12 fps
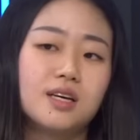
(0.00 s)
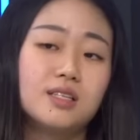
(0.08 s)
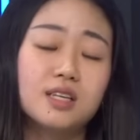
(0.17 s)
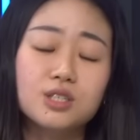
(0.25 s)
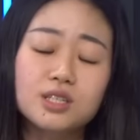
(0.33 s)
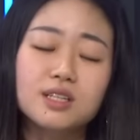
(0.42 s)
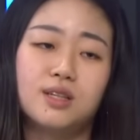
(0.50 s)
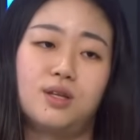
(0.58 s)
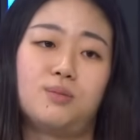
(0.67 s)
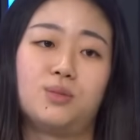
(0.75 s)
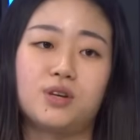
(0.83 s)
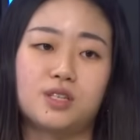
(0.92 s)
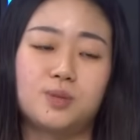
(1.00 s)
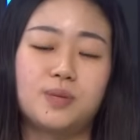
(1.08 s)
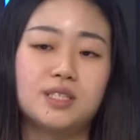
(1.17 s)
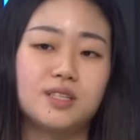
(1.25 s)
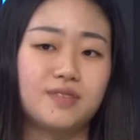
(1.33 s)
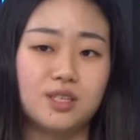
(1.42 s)
it's actually a lot more
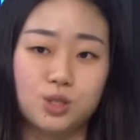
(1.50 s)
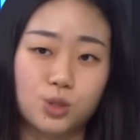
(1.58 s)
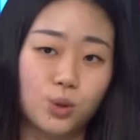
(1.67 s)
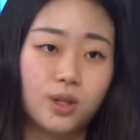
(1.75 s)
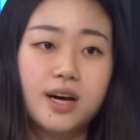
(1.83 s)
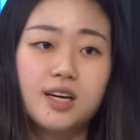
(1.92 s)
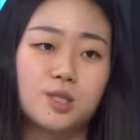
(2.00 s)
expensive than solar,